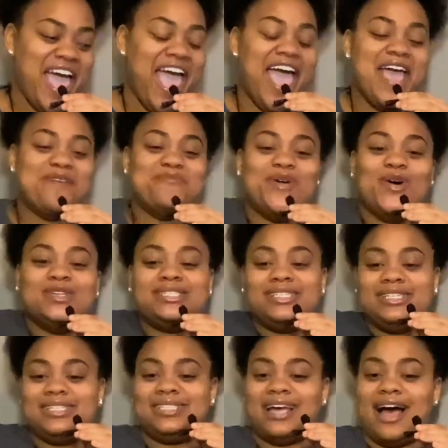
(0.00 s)
And most of
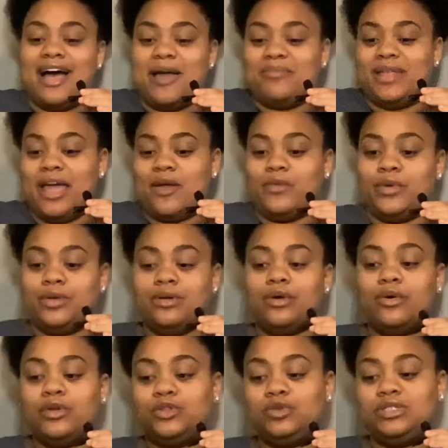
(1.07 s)
the time, like, when you're
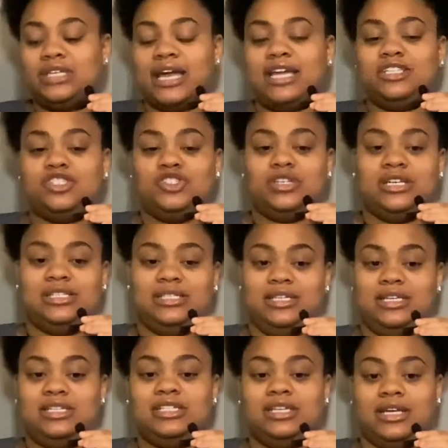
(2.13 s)
going through change and
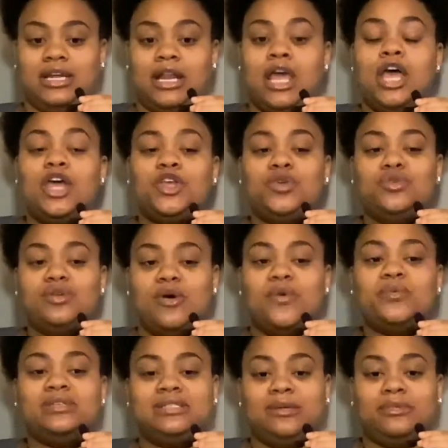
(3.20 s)
transition, you know
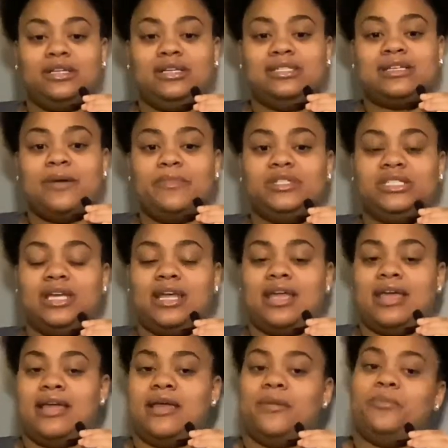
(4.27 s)
when something is coming to an
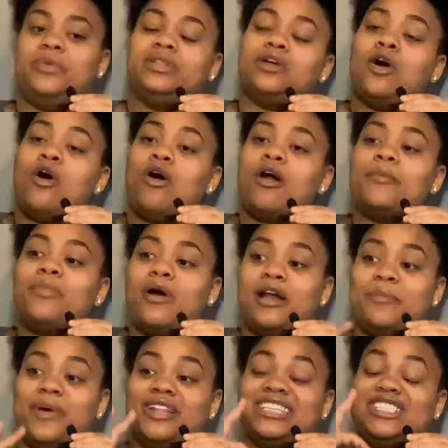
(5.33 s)
end. But the hard part
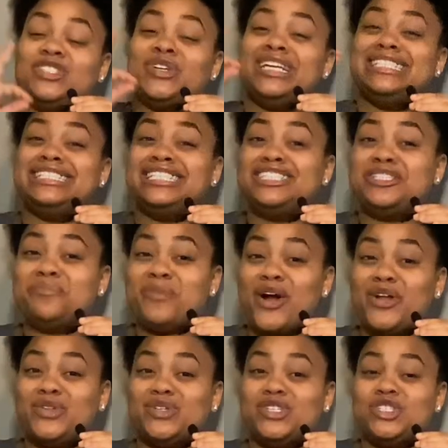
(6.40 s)
about the transition
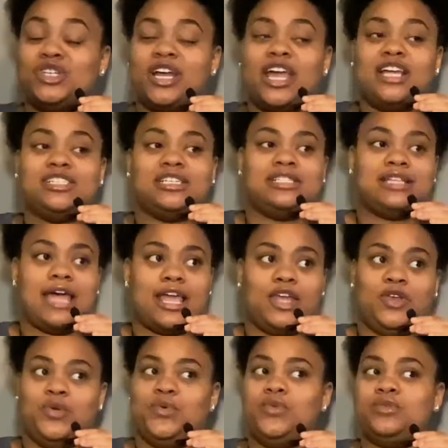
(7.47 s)
part through the change is, like,
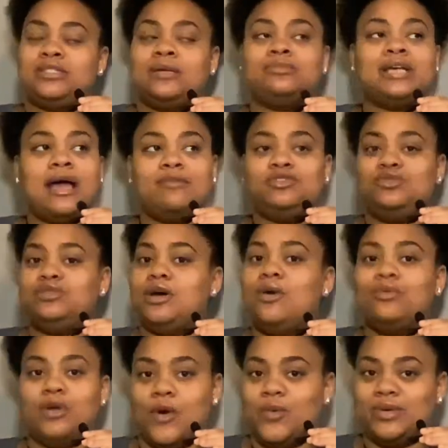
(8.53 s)
sometimes you
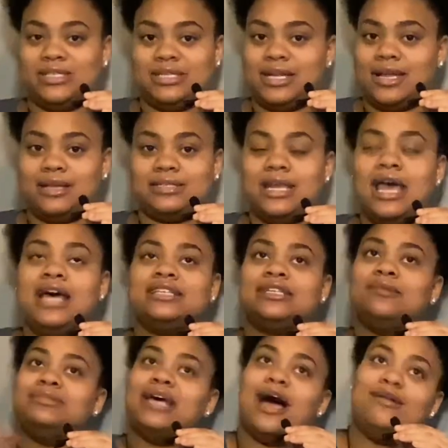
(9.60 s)
don't know what's next.
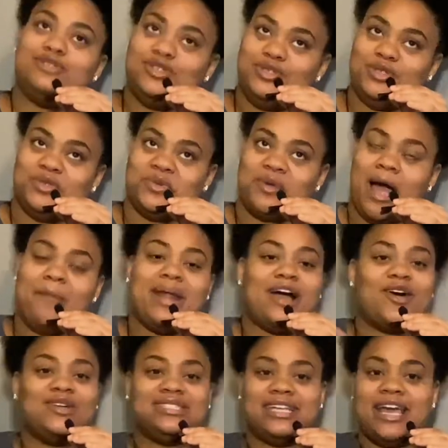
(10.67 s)
Sometimes you do. I'm not
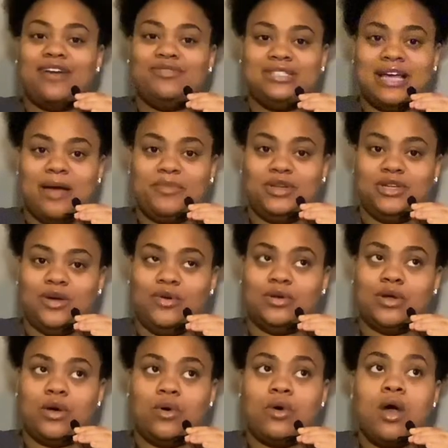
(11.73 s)
gonna say every time you don't
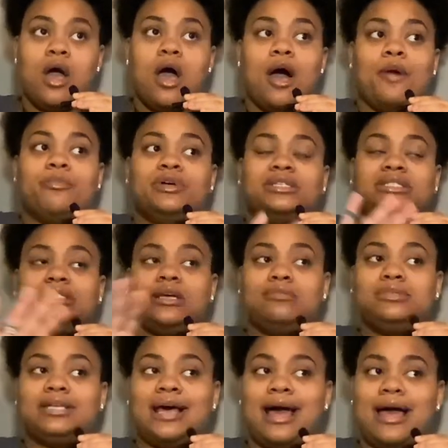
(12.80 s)
know, but
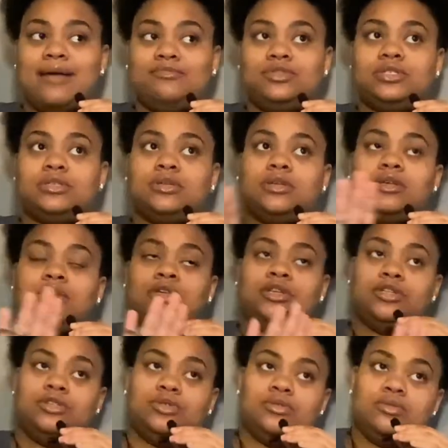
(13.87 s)
sometimes you
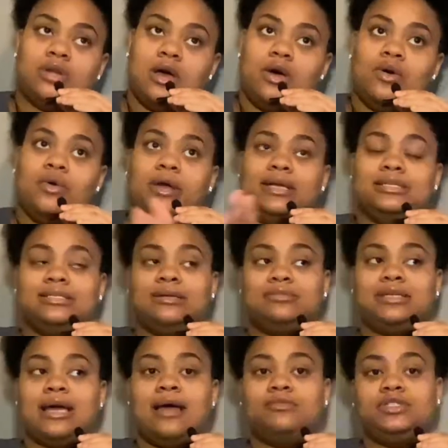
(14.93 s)
do know and
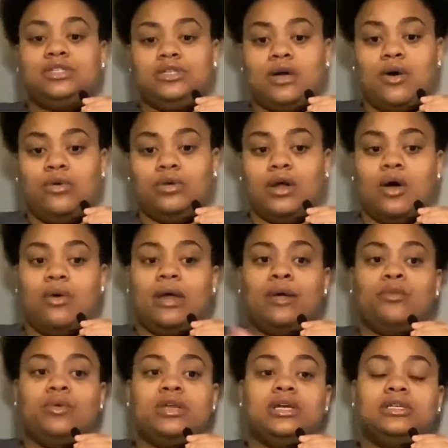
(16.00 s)
sometimes you don't know.
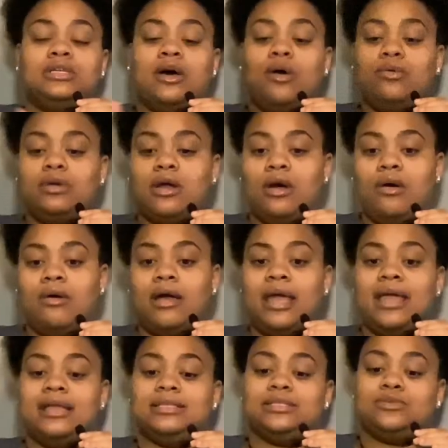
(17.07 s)
And when you don't know,
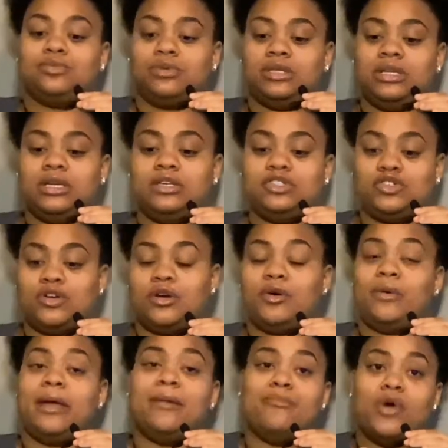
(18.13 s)
it's really a
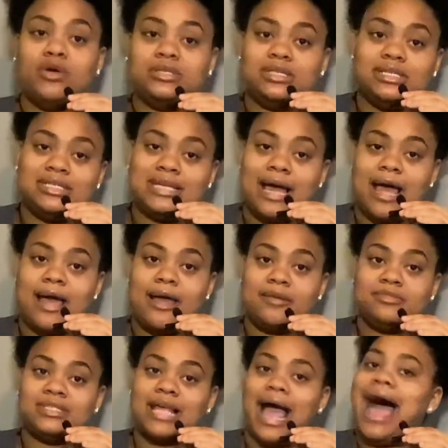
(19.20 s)
struggle. And most of the
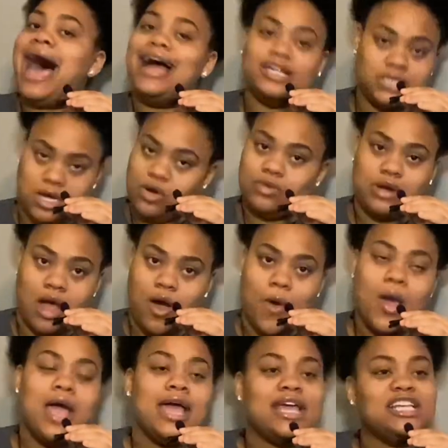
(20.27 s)
times I don't know,
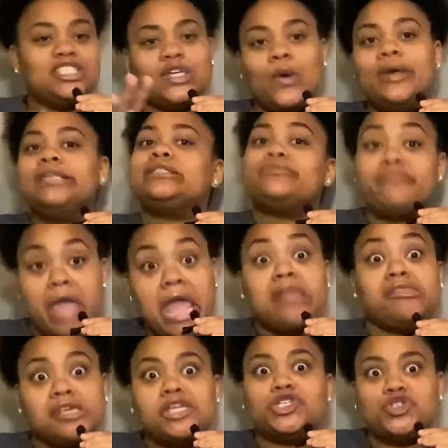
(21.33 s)
and so it's
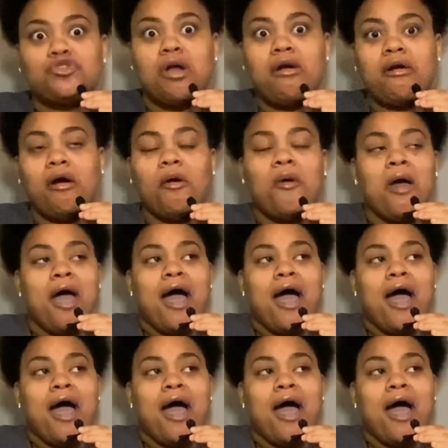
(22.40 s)
mainly a struggle.